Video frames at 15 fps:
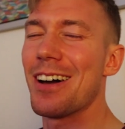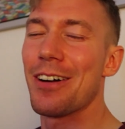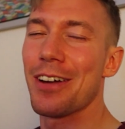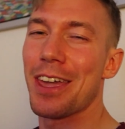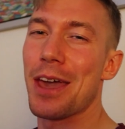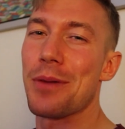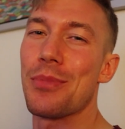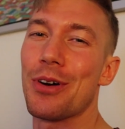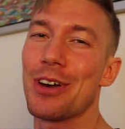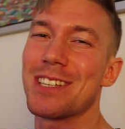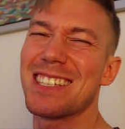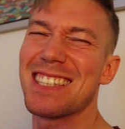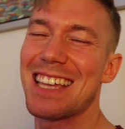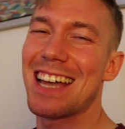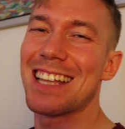Okay
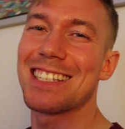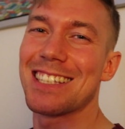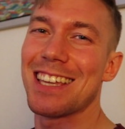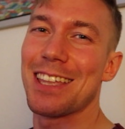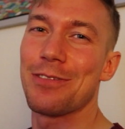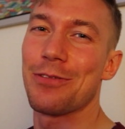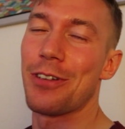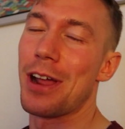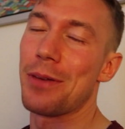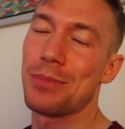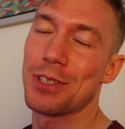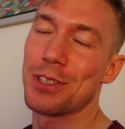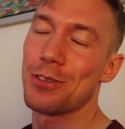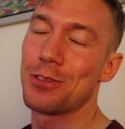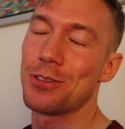boys, that's it for
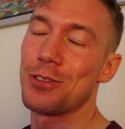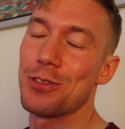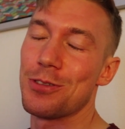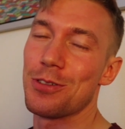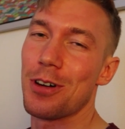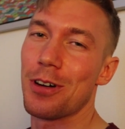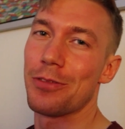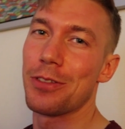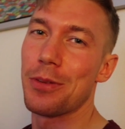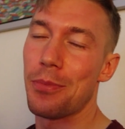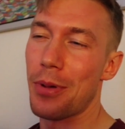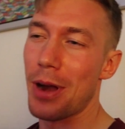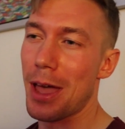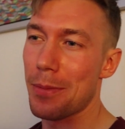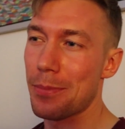episode 2 of the
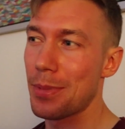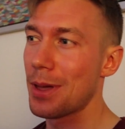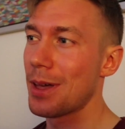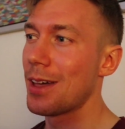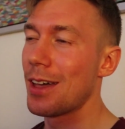prep.